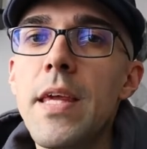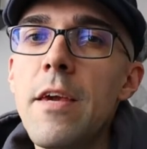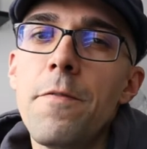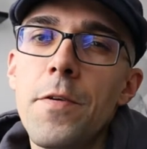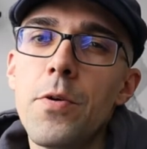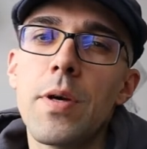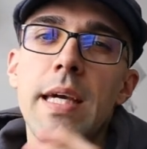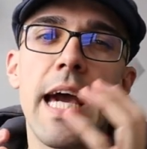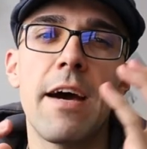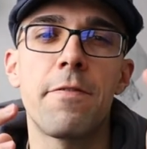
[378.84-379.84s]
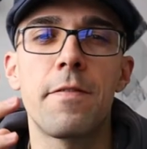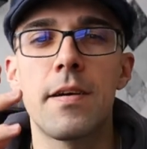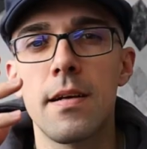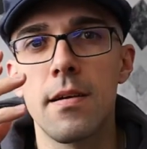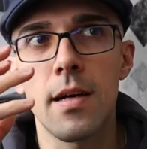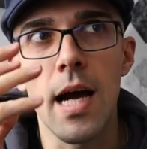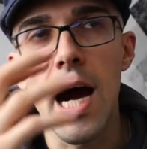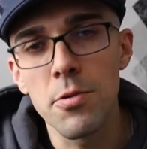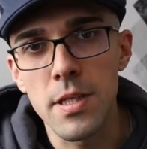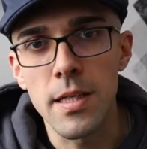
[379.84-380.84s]
If you have
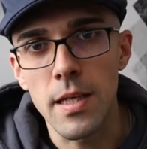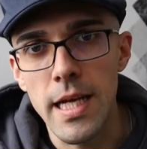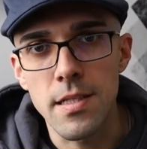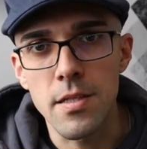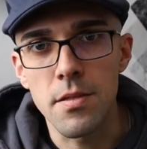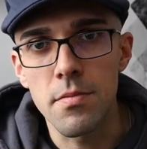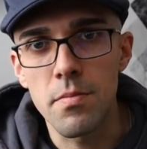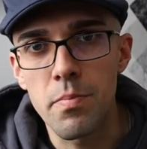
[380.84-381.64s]
counting lesson,